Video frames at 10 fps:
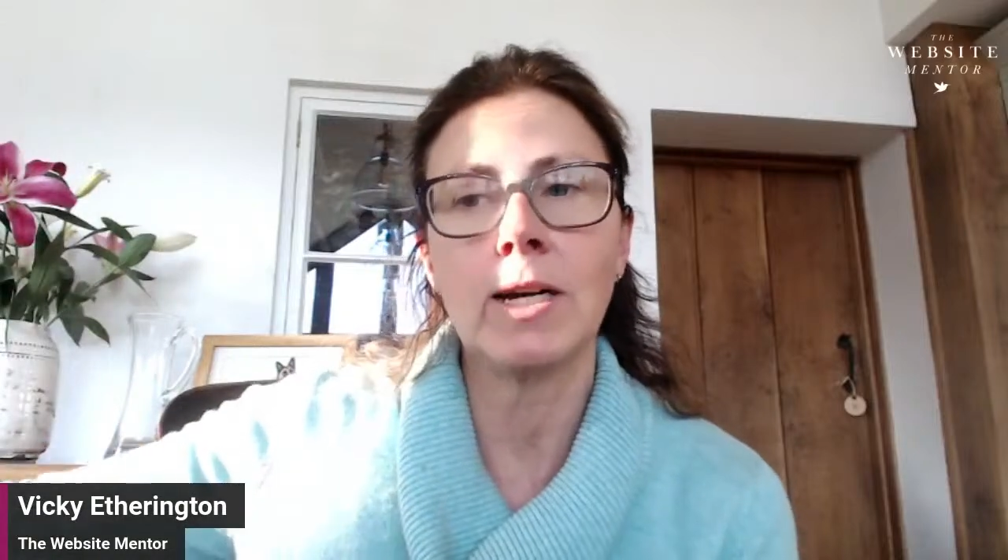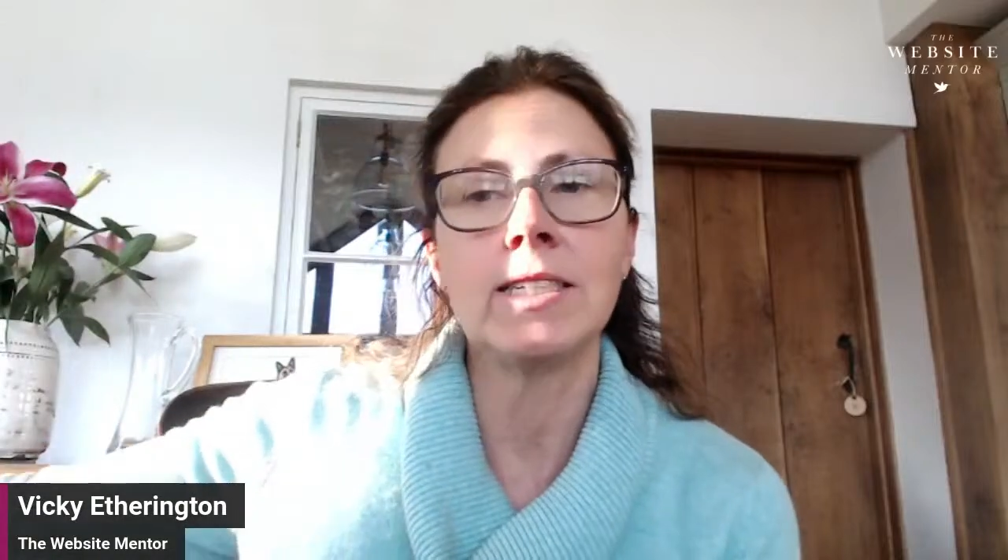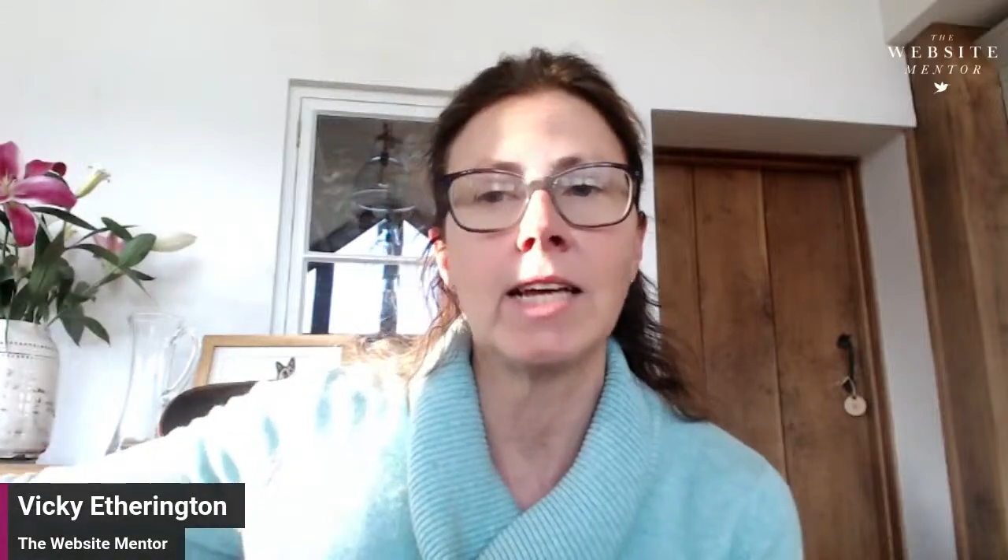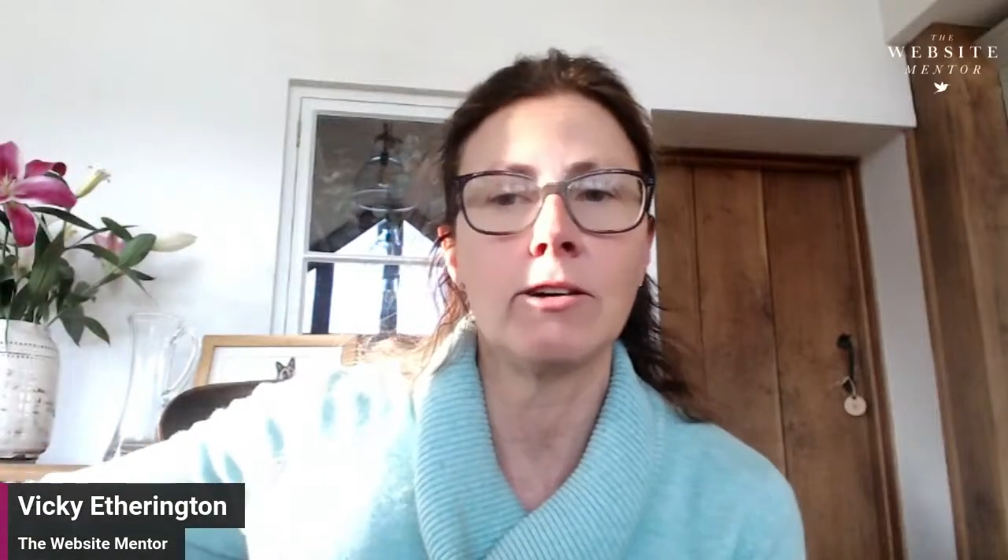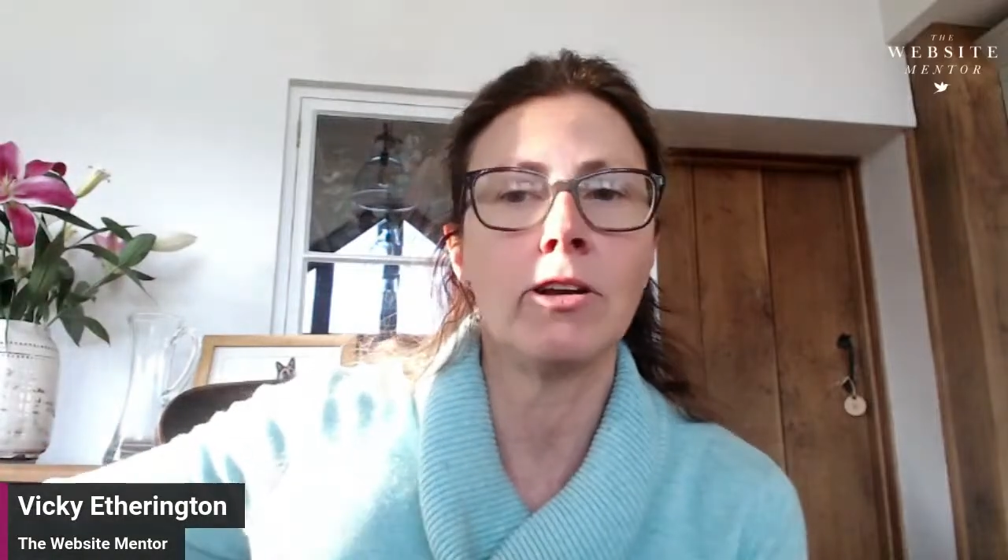and
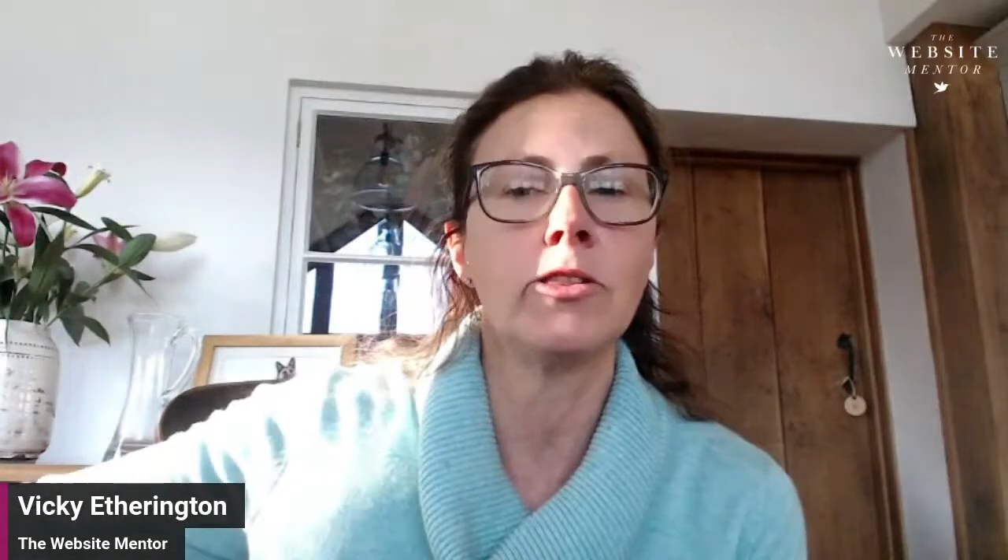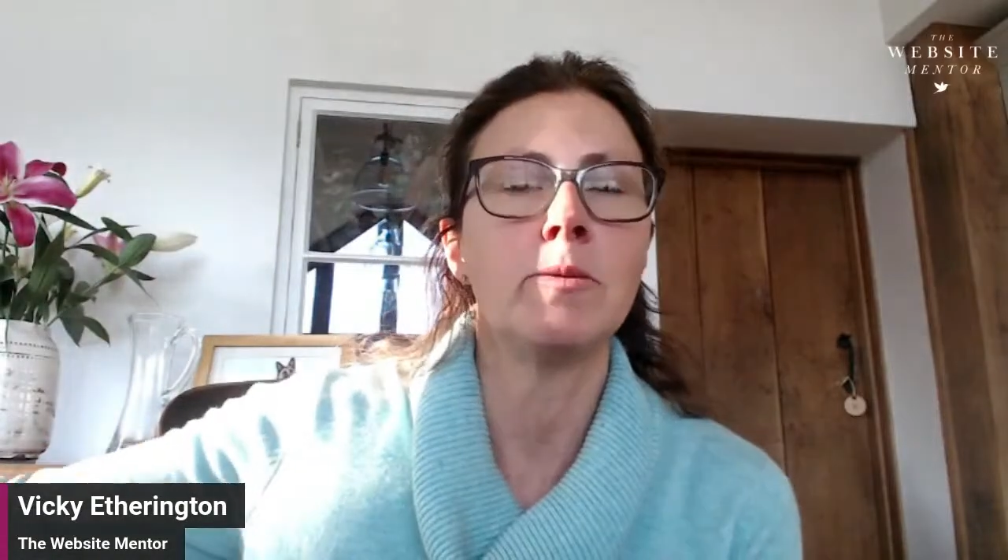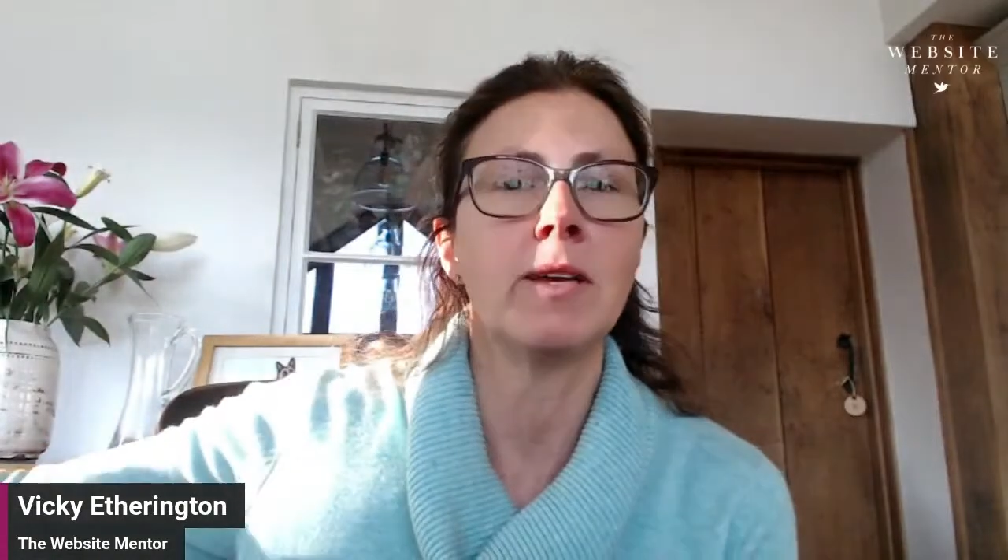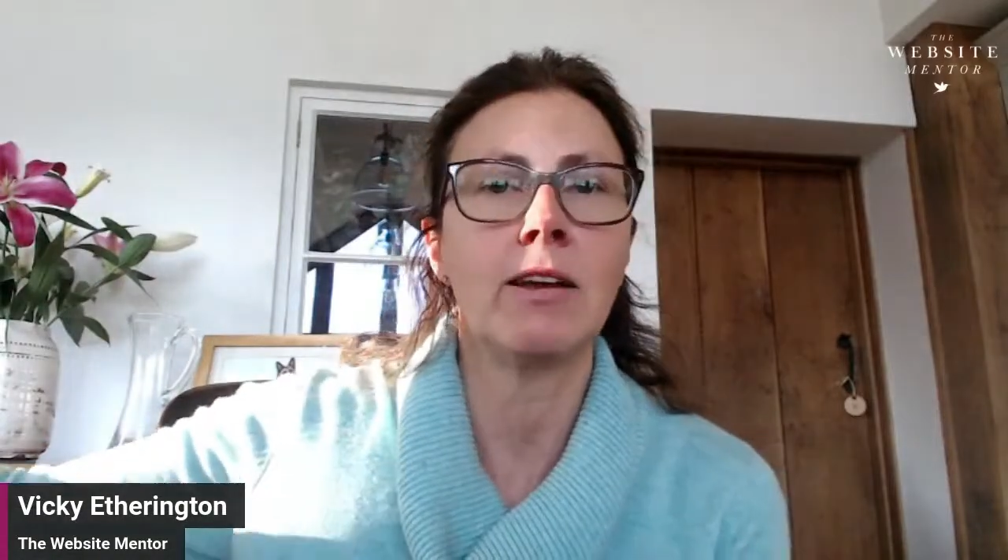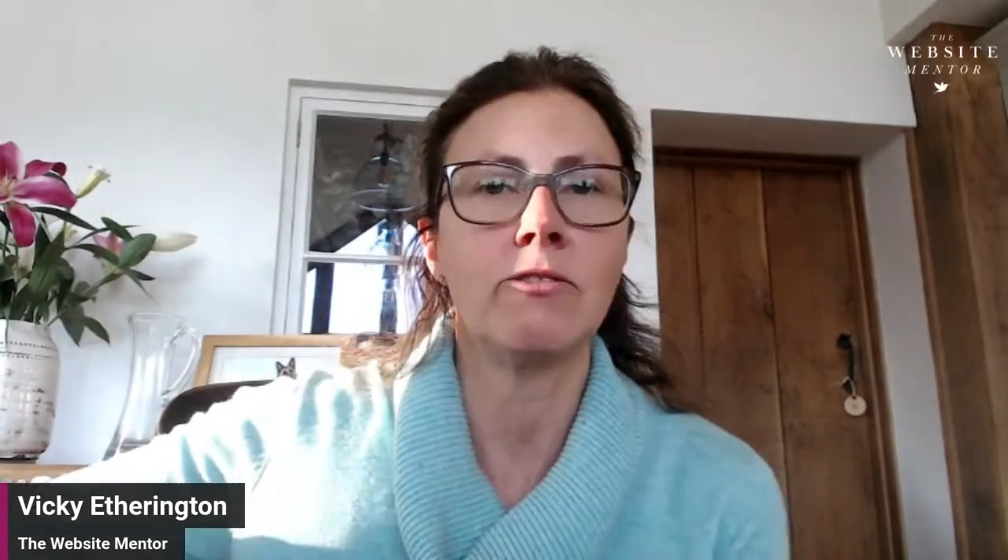download them
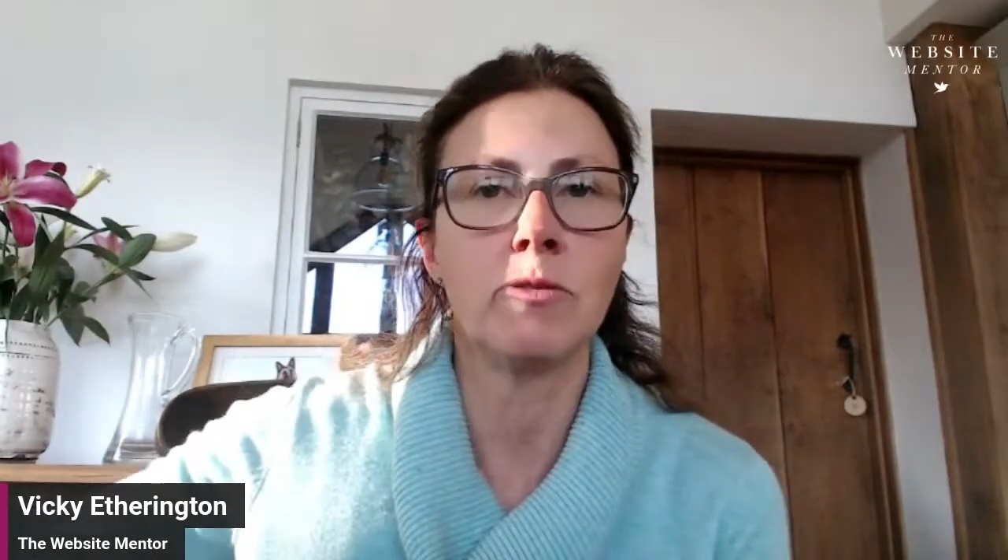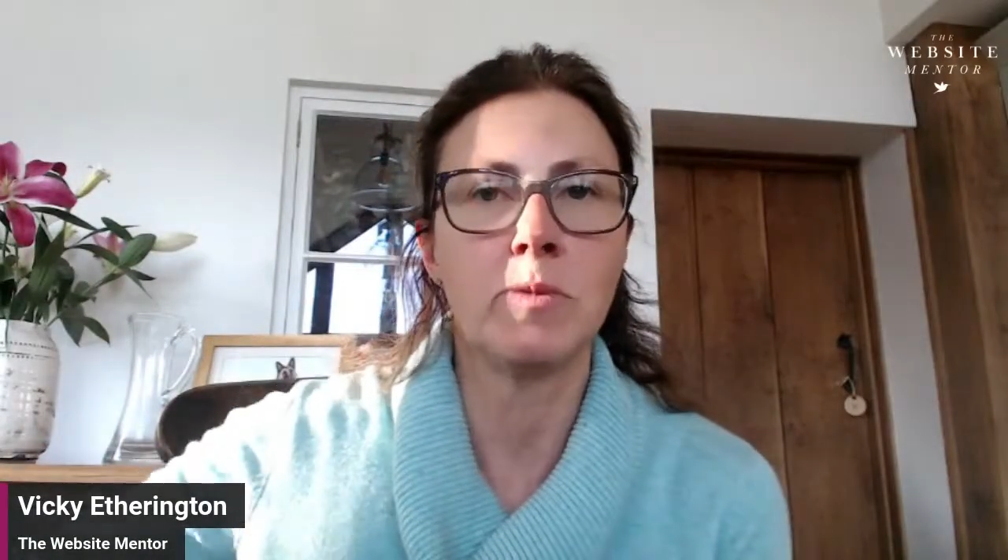again from the